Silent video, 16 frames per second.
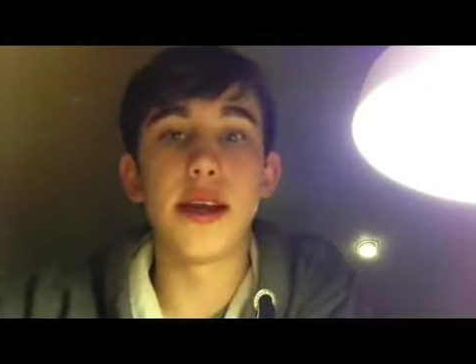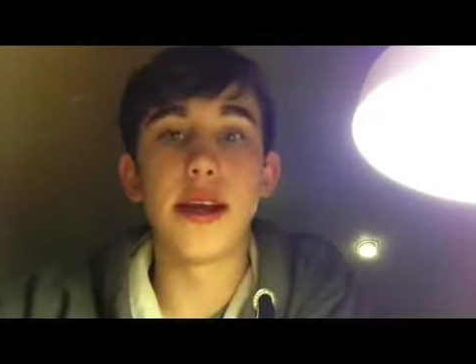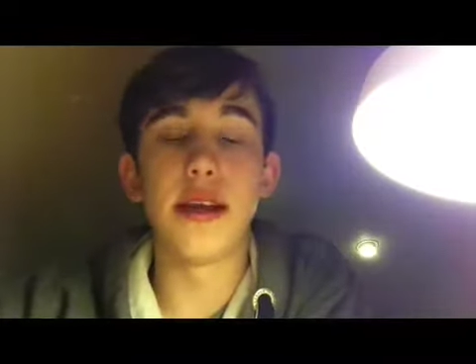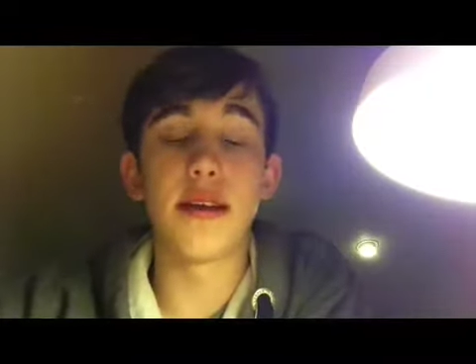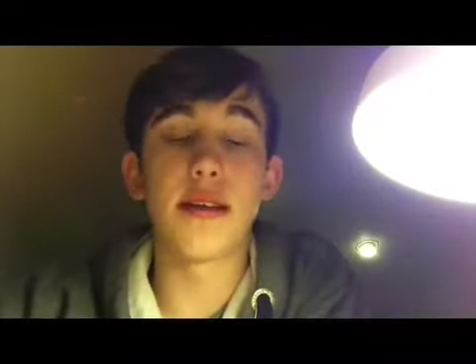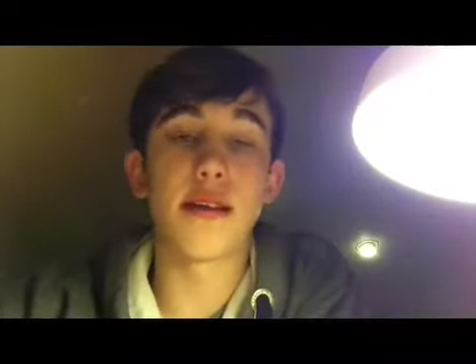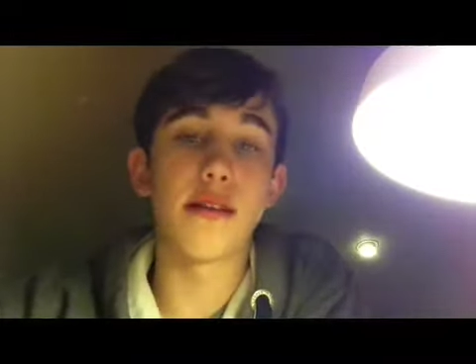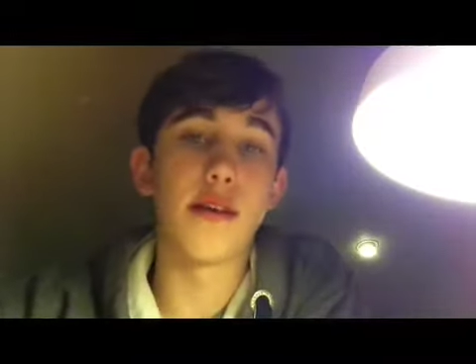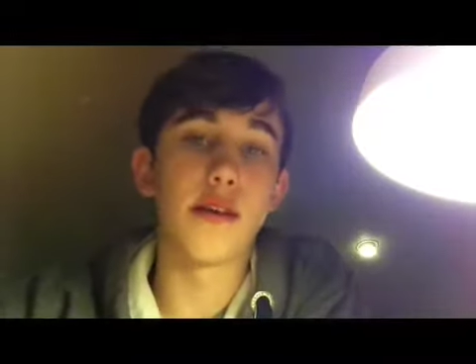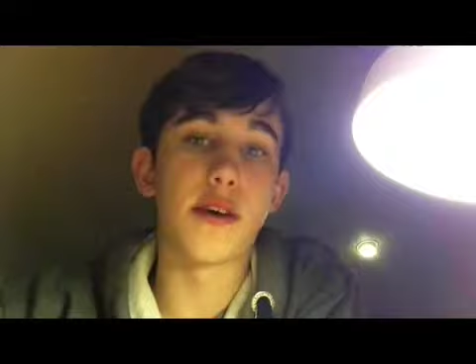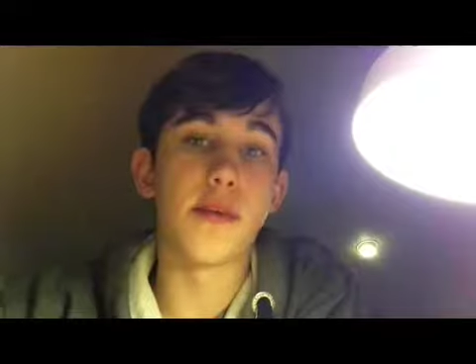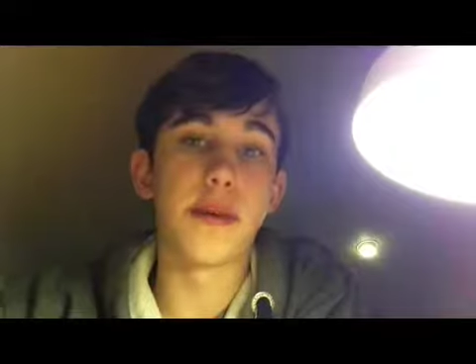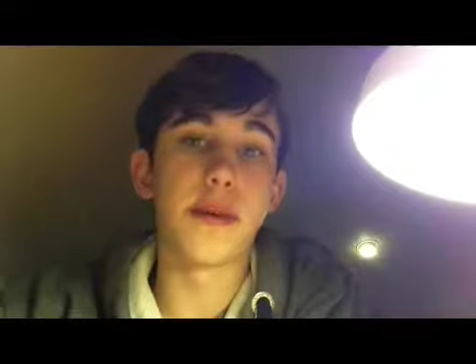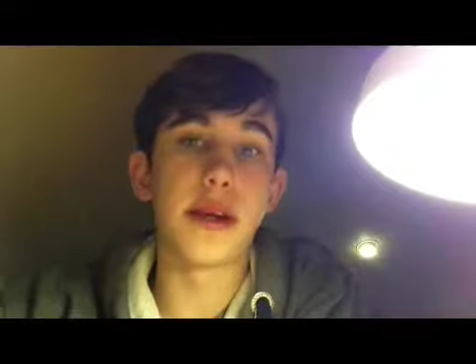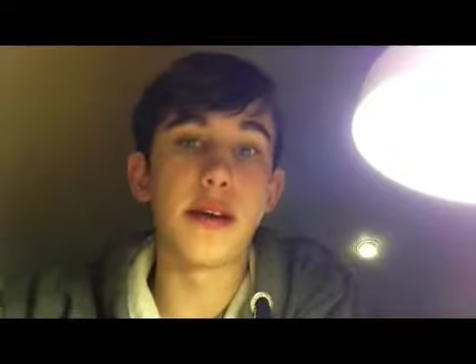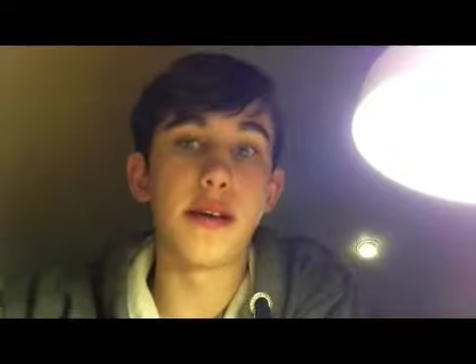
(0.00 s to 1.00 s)
is not gonna
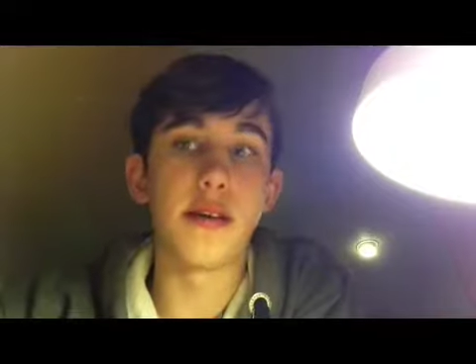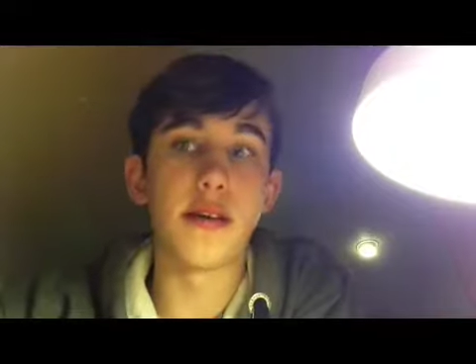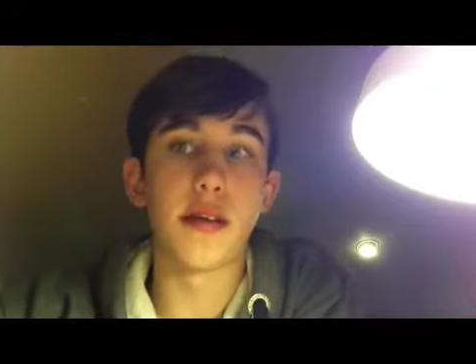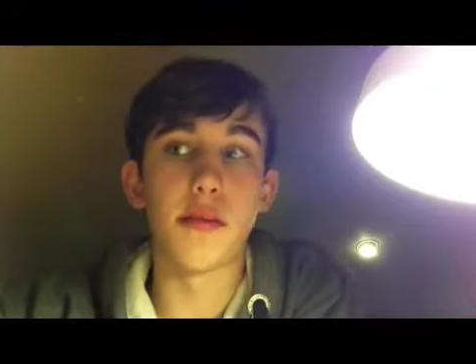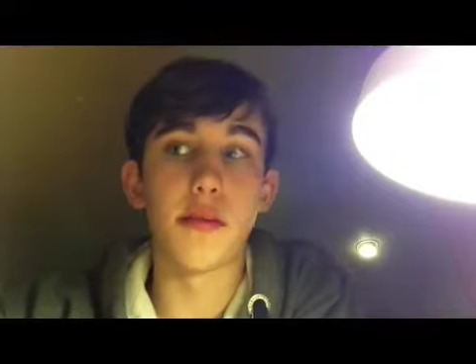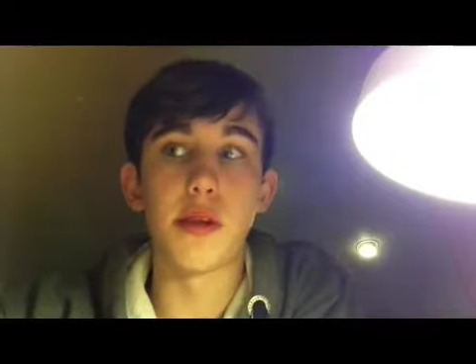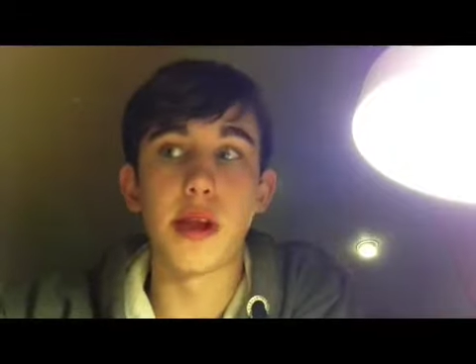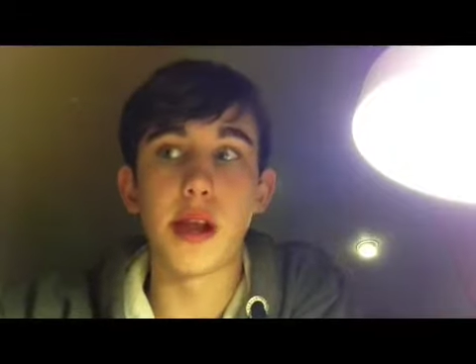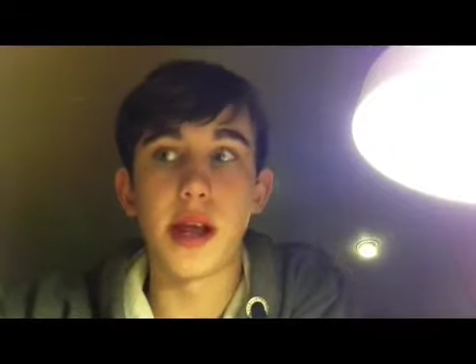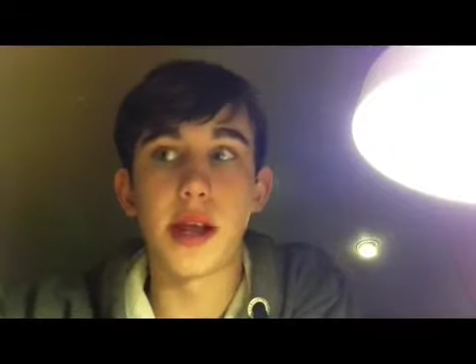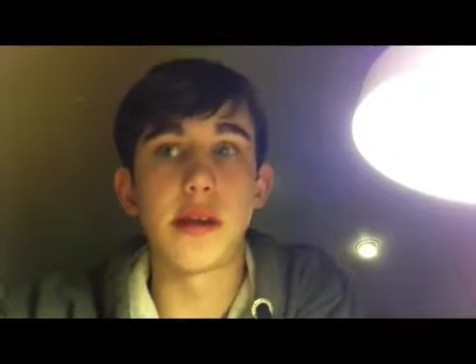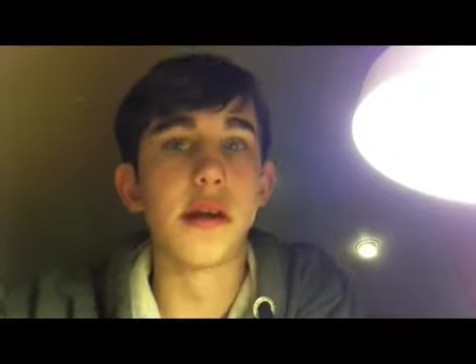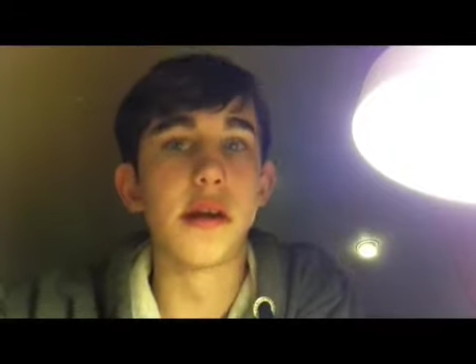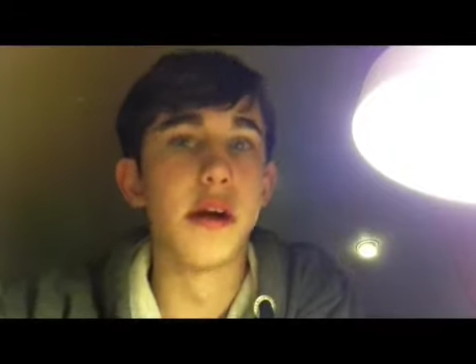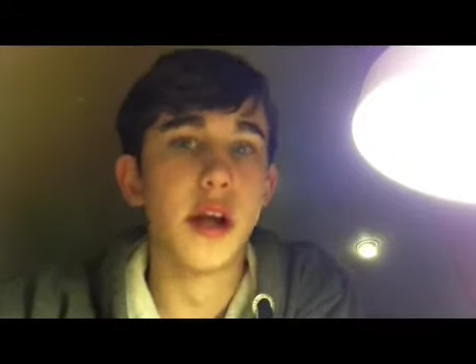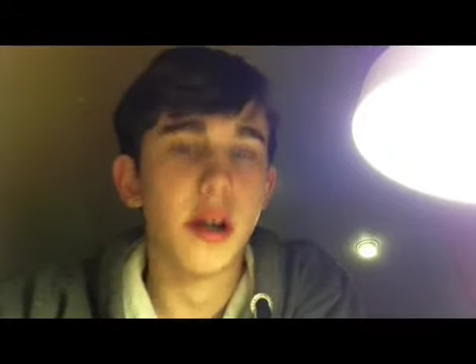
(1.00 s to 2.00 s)
be something
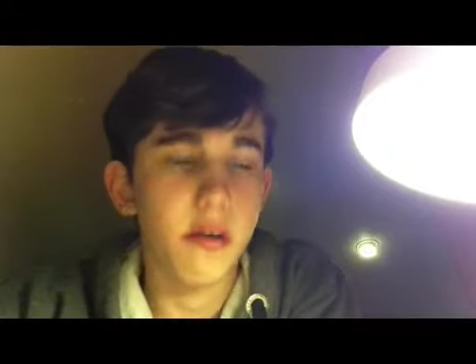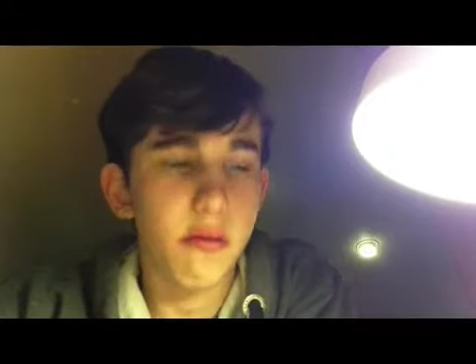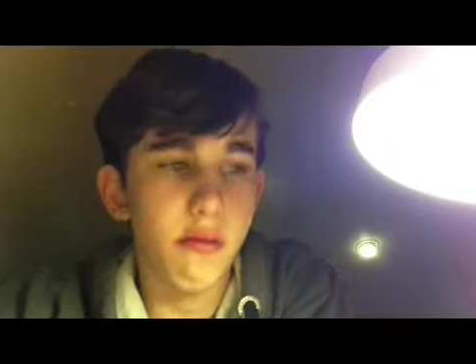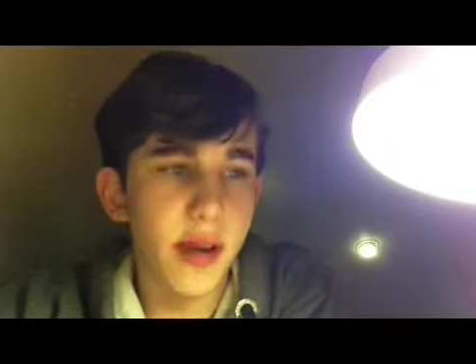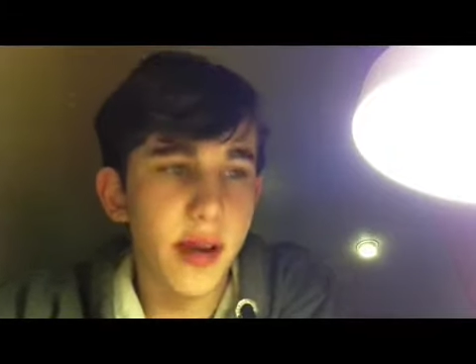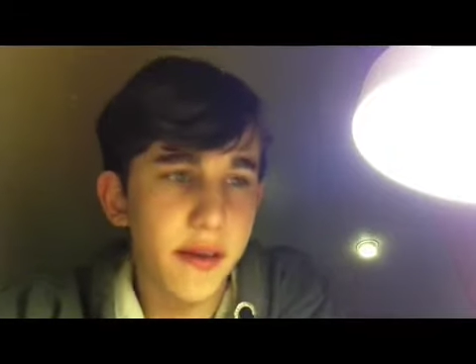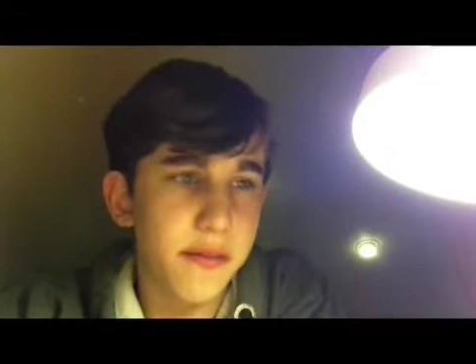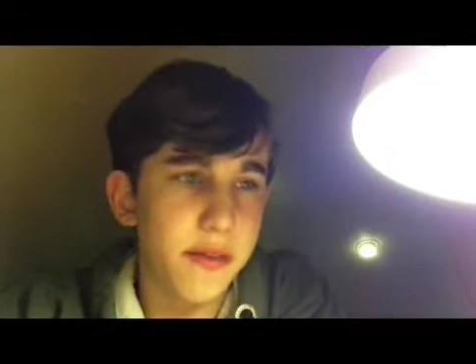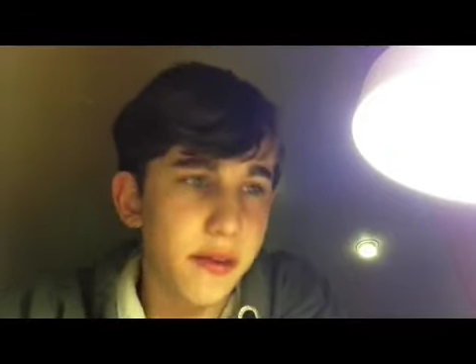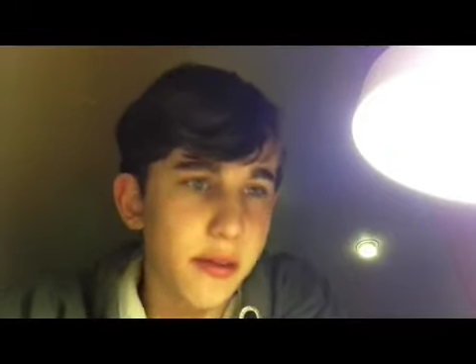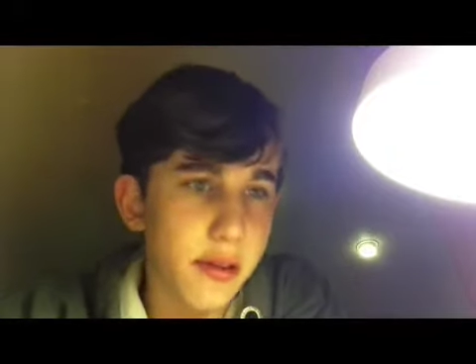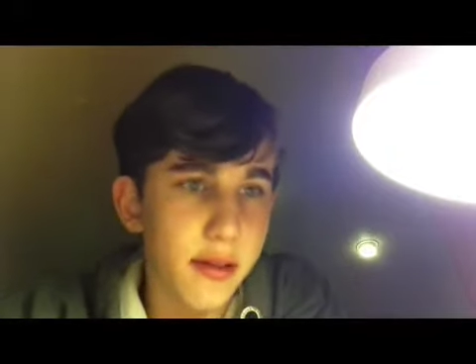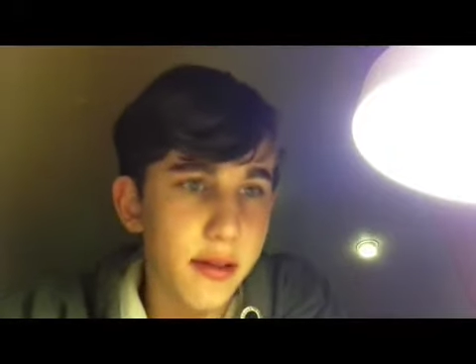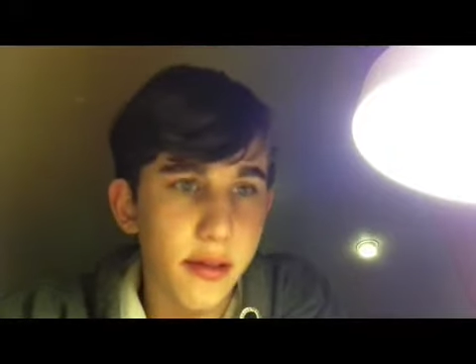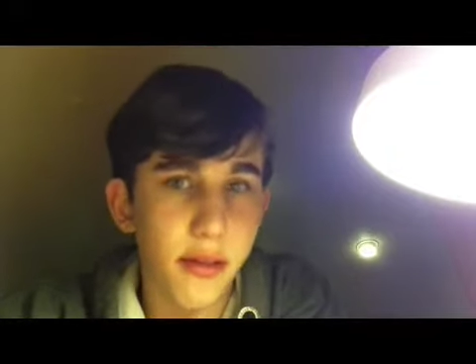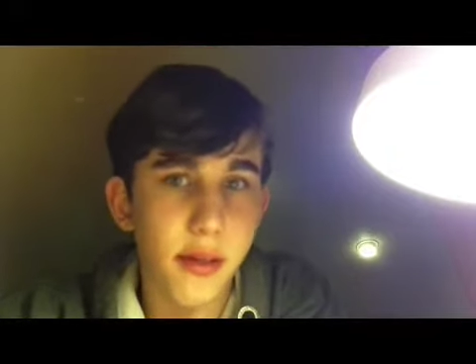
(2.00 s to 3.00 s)
like Rick
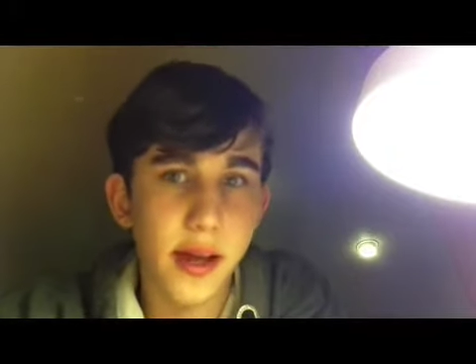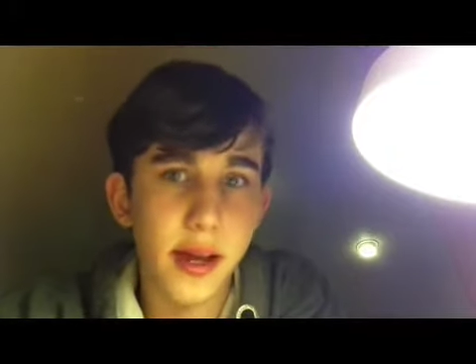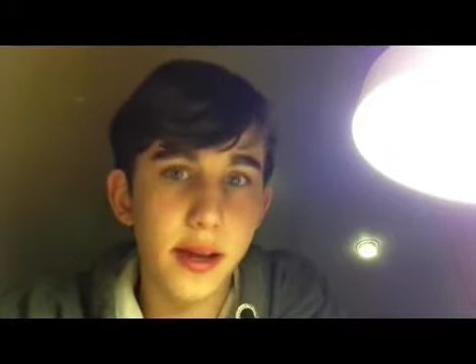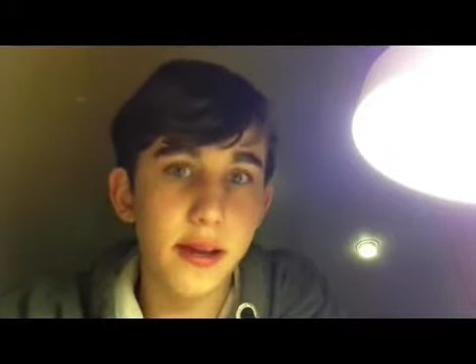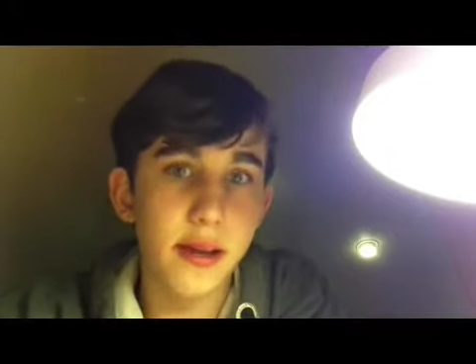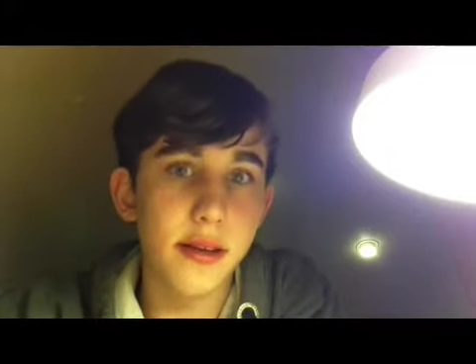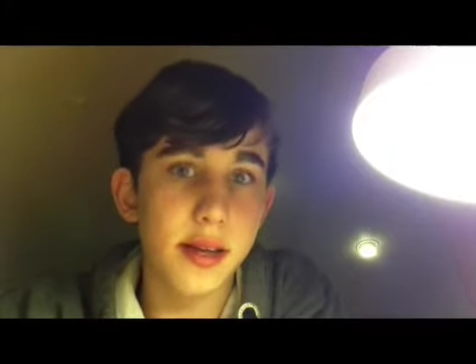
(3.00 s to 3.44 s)
versus thing.